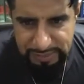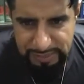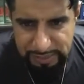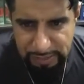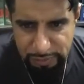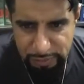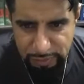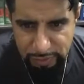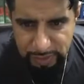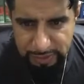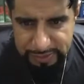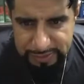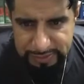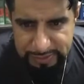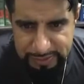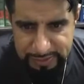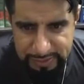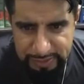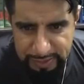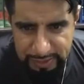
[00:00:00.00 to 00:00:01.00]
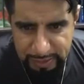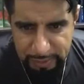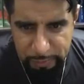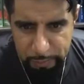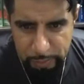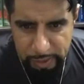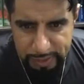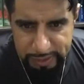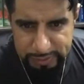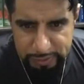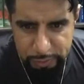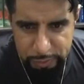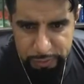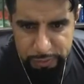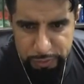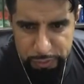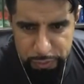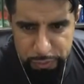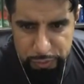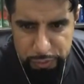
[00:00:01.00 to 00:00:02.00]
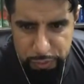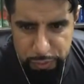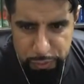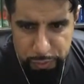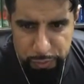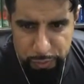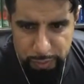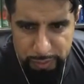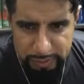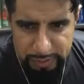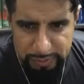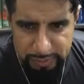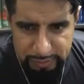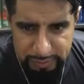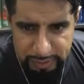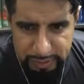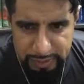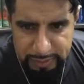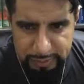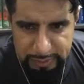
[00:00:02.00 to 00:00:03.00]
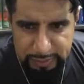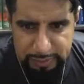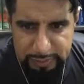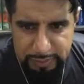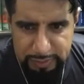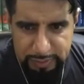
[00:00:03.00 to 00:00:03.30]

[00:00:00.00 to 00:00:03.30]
Right. why don't you do one then?